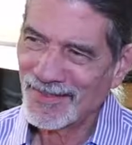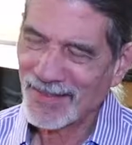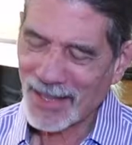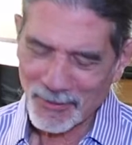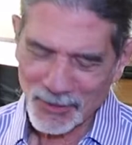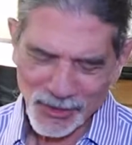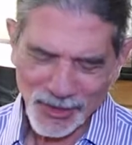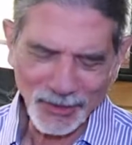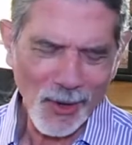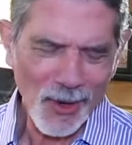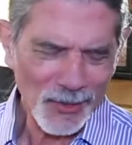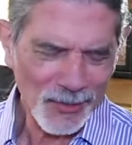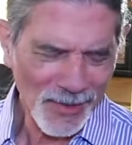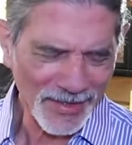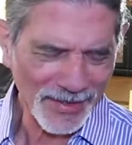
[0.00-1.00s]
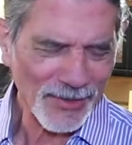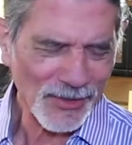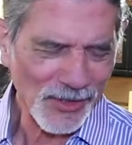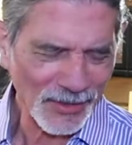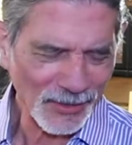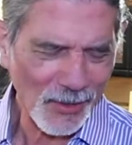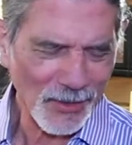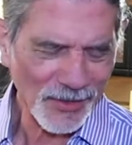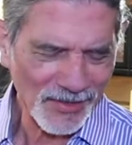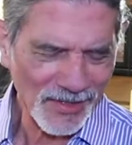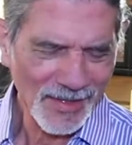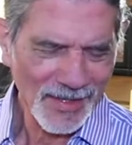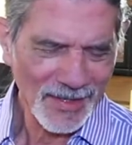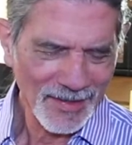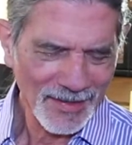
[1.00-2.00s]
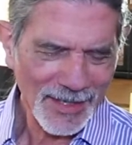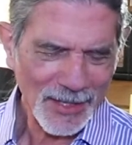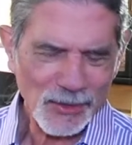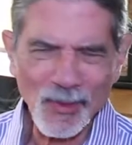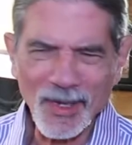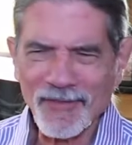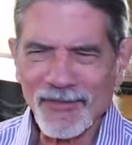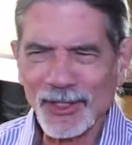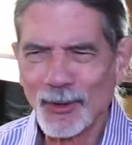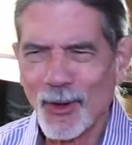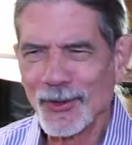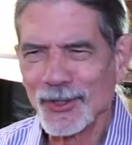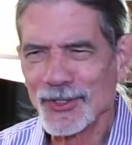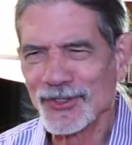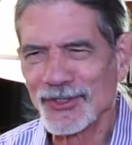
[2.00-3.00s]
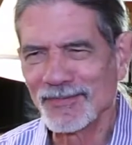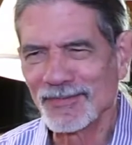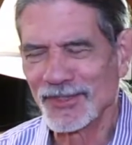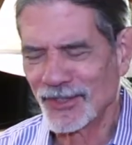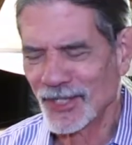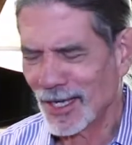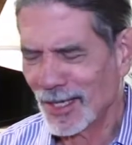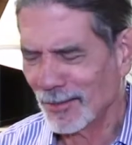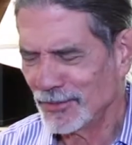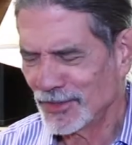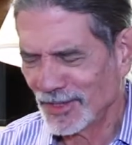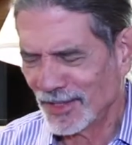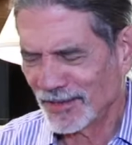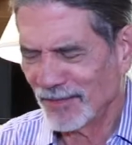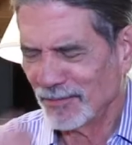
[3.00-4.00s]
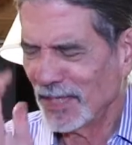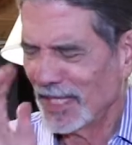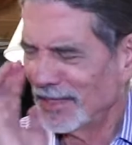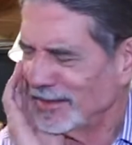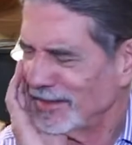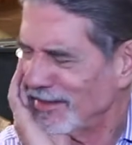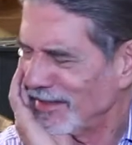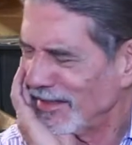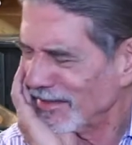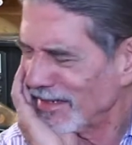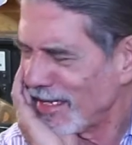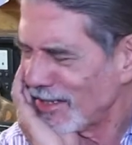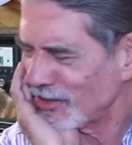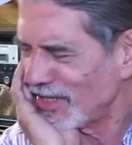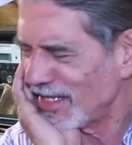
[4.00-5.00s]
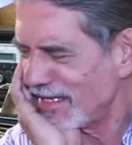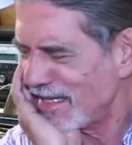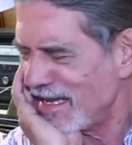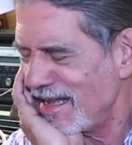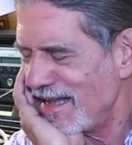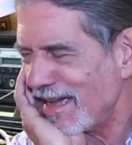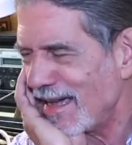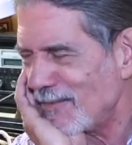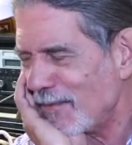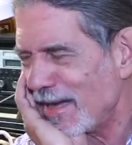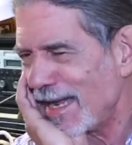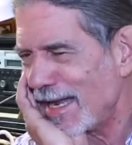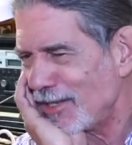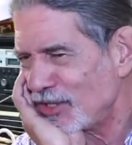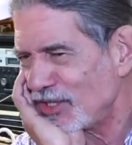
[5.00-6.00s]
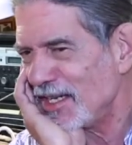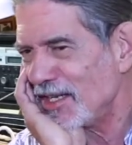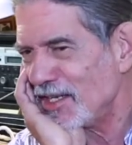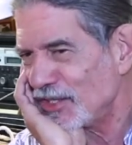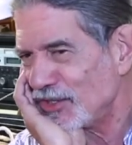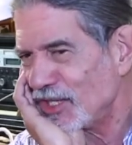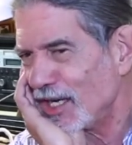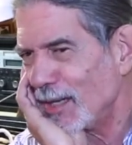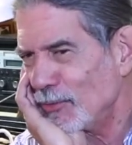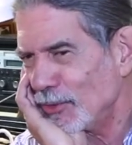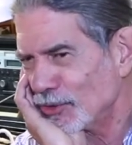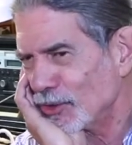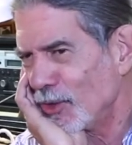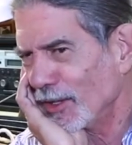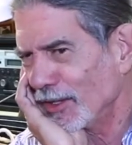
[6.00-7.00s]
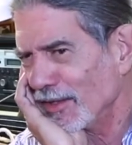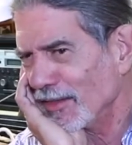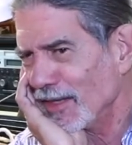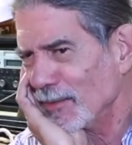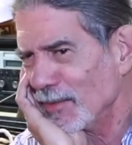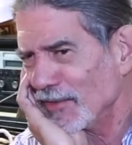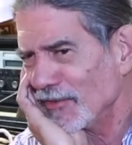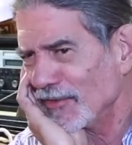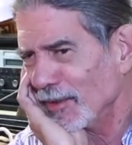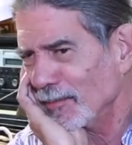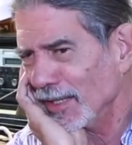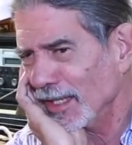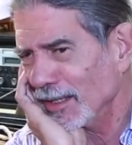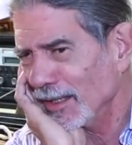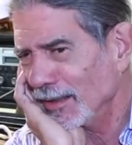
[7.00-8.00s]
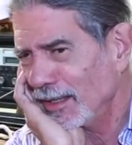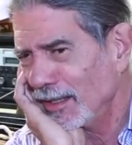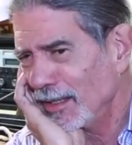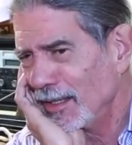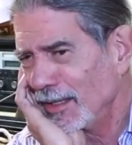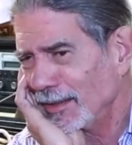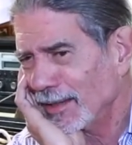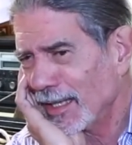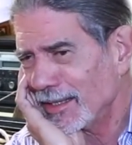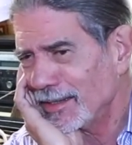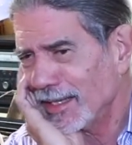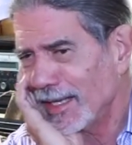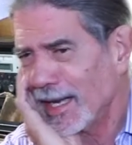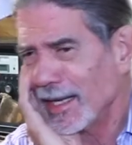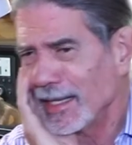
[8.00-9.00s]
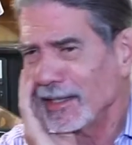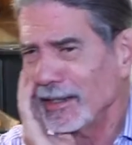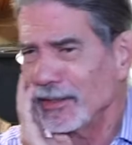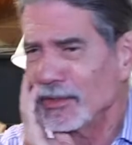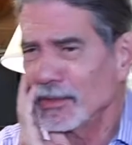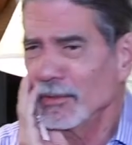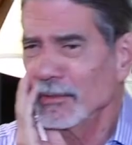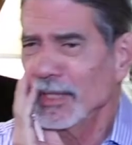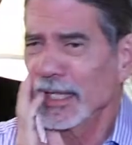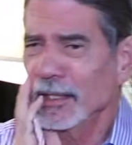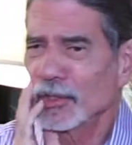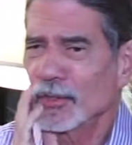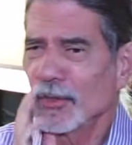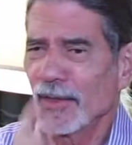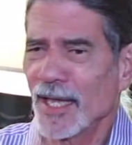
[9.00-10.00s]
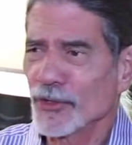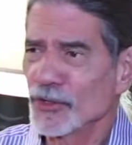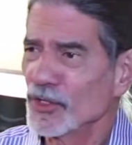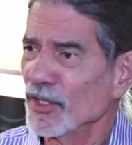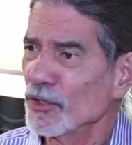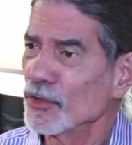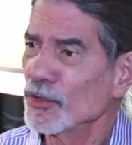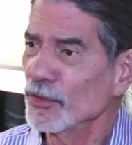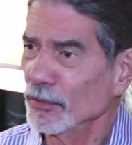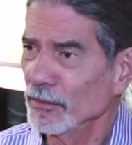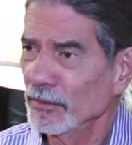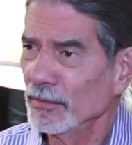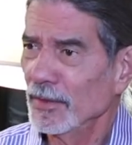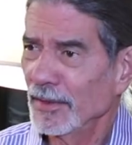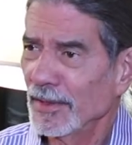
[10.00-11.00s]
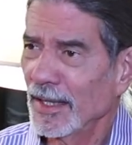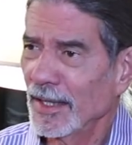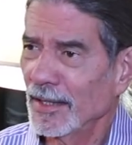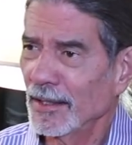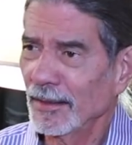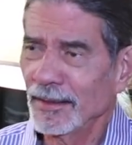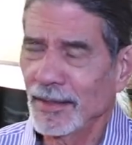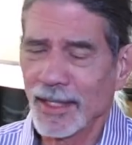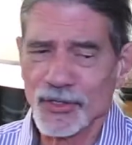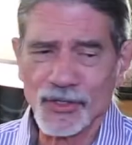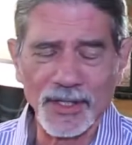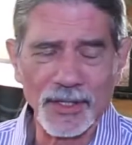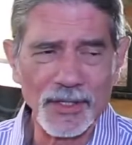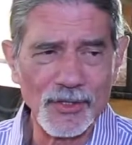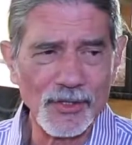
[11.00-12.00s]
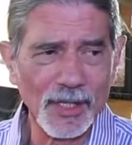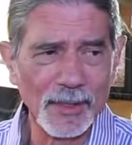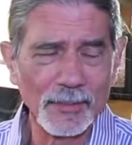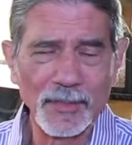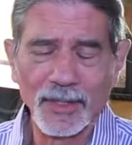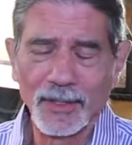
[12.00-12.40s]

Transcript: That was a long run. That's the longest. That's one of the longest jobs. Actually, my engineering job was longer. That went from 1980 to 2002. I had an engineering job.